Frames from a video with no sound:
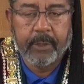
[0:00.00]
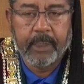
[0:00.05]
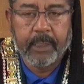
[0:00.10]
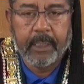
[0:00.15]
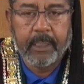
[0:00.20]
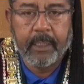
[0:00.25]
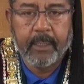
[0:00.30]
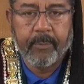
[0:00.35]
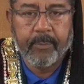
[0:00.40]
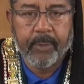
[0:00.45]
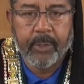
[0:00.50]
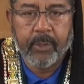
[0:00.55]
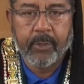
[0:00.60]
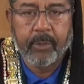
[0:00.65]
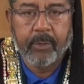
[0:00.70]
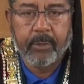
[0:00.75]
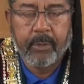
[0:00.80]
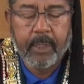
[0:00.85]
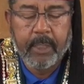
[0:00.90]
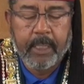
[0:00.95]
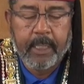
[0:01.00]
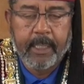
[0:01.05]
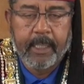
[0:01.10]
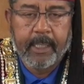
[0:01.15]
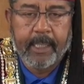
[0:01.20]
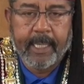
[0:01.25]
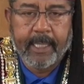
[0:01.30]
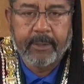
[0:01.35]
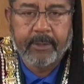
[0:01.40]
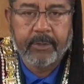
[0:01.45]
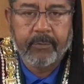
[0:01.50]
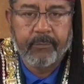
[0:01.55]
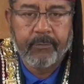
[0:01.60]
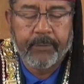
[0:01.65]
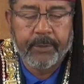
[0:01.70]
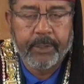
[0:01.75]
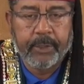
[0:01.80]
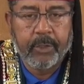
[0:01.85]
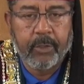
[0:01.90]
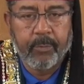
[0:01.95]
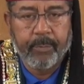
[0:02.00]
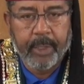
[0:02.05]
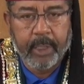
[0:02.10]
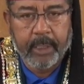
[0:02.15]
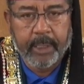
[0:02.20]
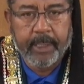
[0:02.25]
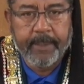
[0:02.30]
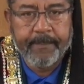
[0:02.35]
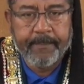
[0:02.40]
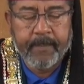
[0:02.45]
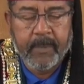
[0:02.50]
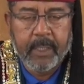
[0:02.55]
the Imperial Council for the Nobility